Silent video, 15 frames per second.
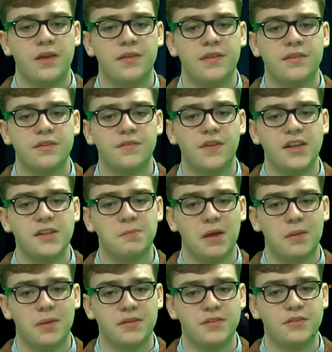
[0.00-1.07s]
This conveys
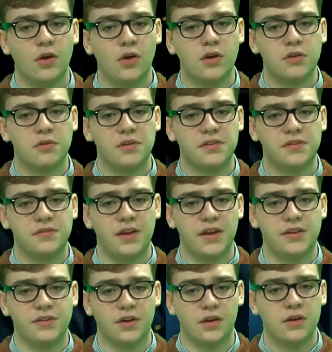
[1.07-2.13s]
Batman's dark and aggressive
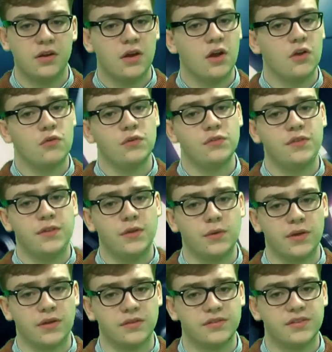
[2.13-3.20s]
nature across to the
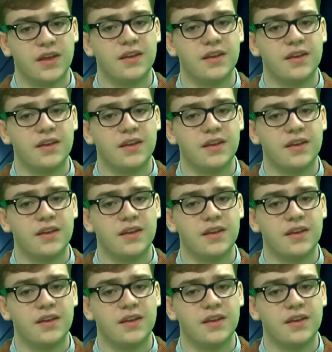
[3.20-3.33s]
audience,